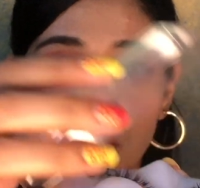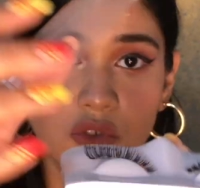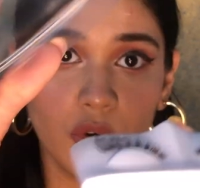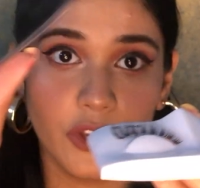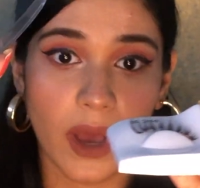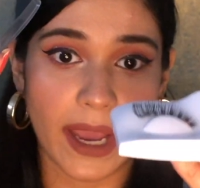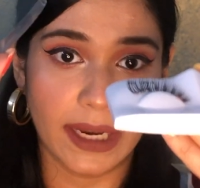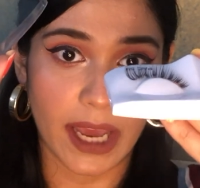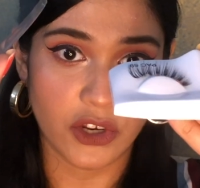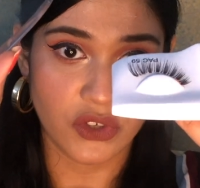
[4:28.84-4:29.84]
store your
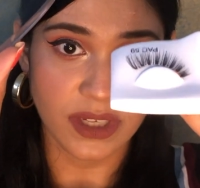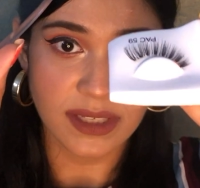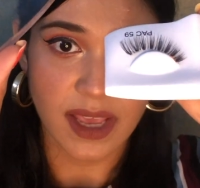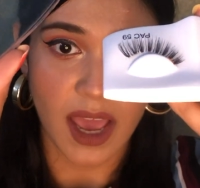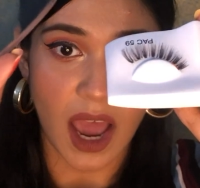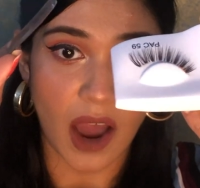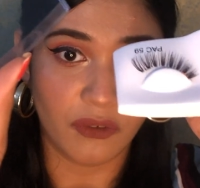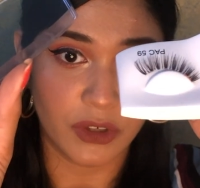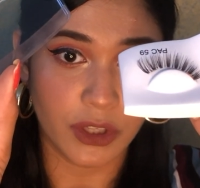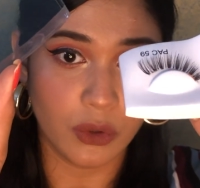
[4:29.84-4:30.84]
eyelashes
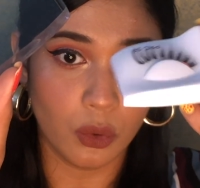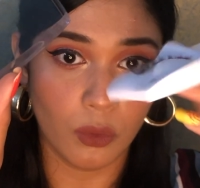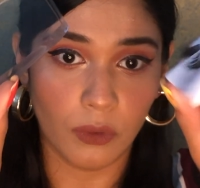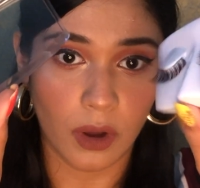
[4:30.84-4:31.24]
after you